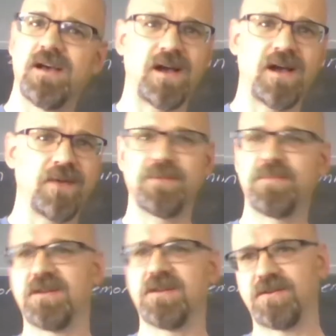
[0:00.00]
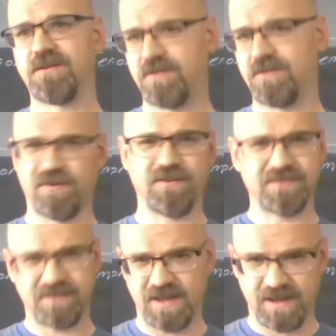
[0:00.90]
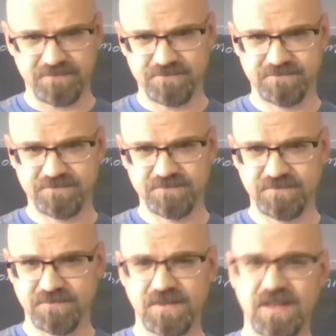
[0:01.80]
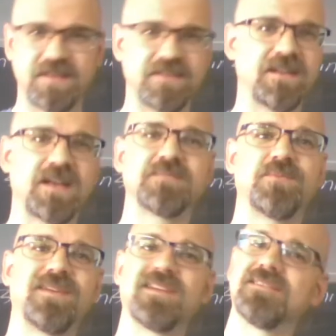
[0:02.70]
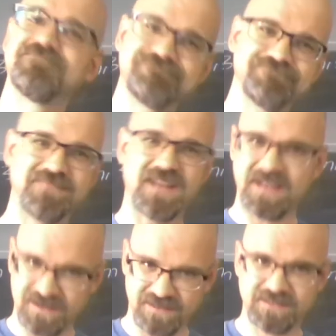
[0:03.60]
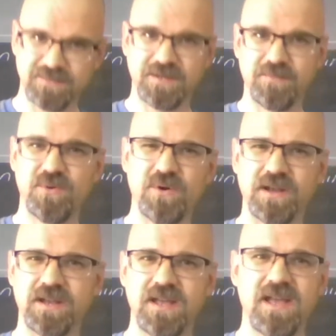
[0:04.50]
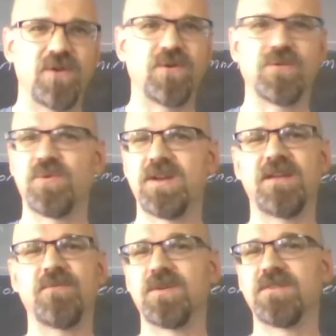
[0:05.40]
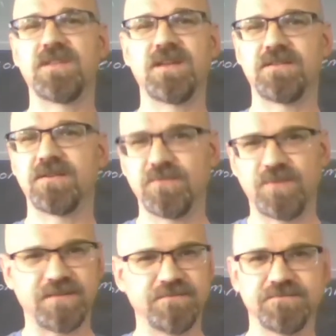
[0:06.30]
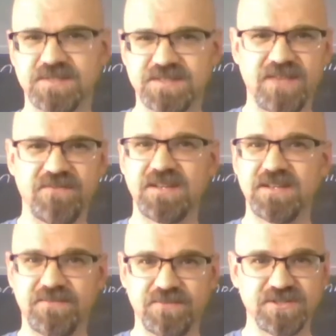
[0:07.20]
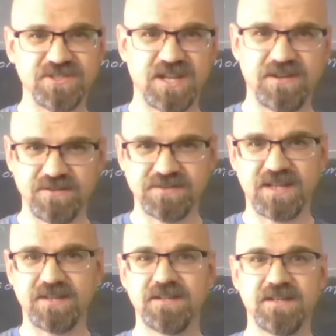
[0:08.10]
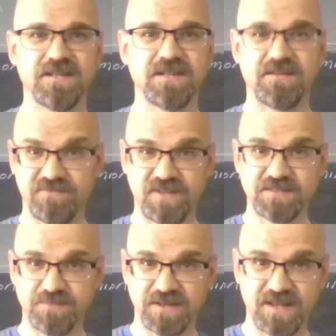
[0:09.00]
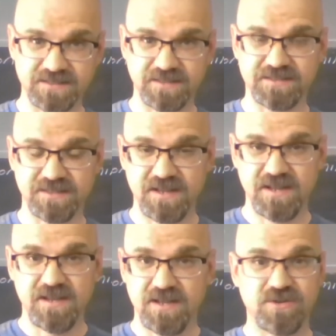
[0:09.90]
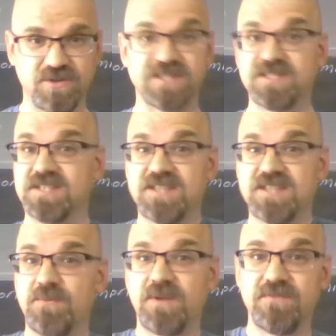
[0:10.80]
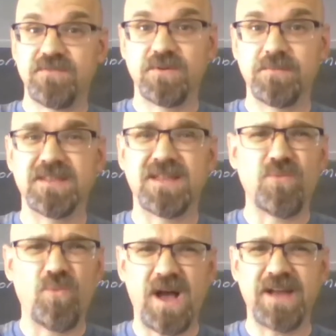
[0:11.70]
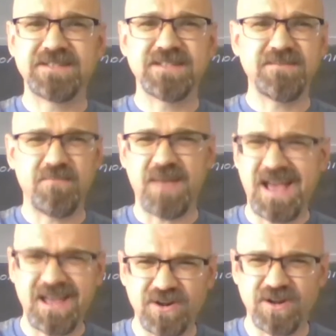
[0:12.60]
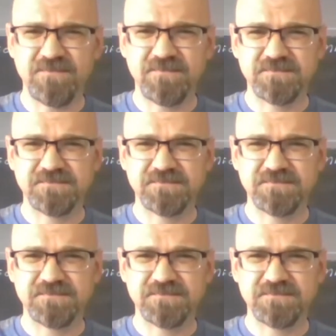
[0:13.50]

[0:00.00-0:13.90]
I want to be a girl today, and then the next morning, I kind of like to be a boy, or one of the other 70 different genders that Facebook has listed. You can just decide whatever you want to be. Then why does it matter